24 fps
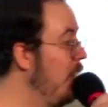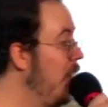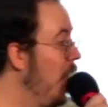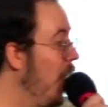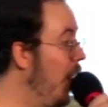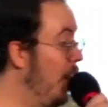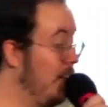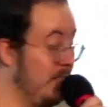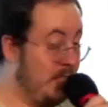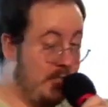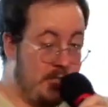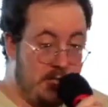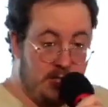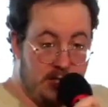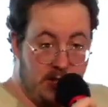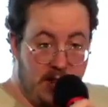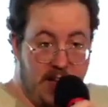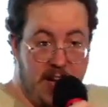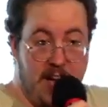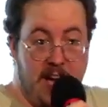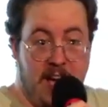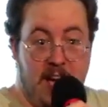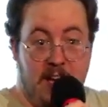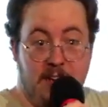a
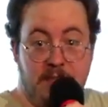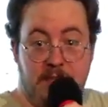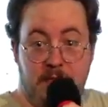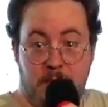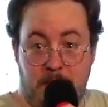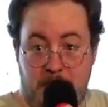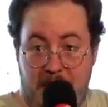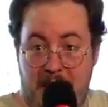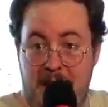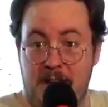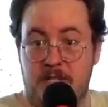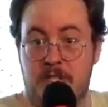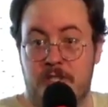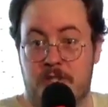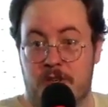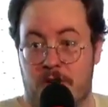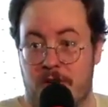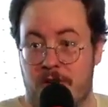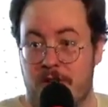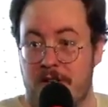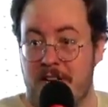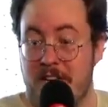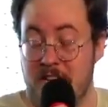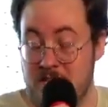slave
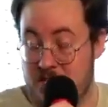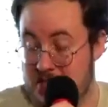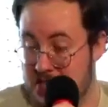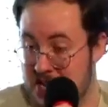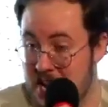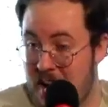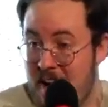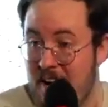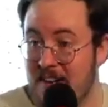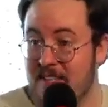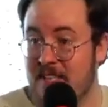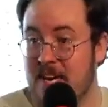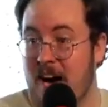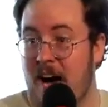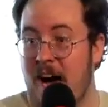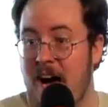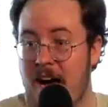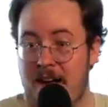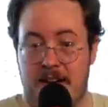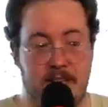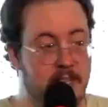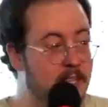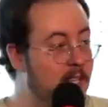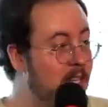master. He's not
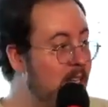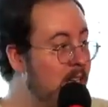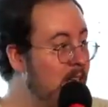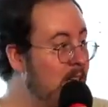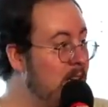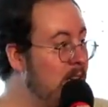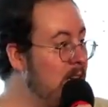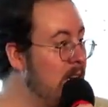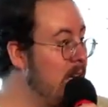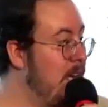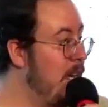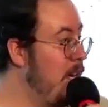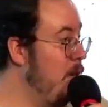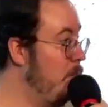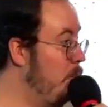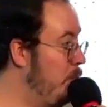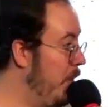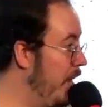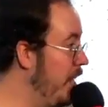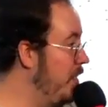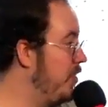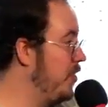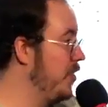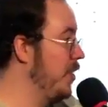kind. He
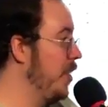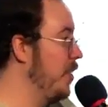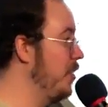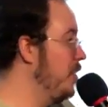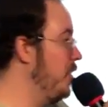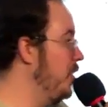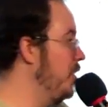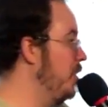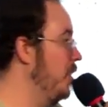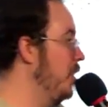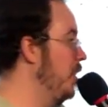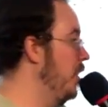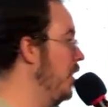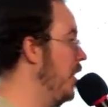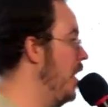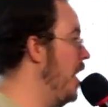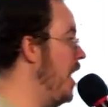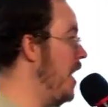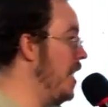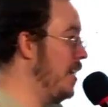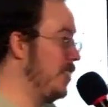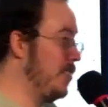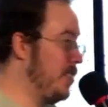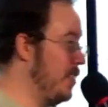beats us.
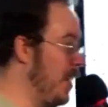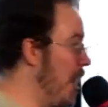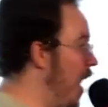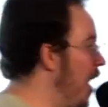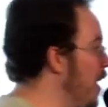He is not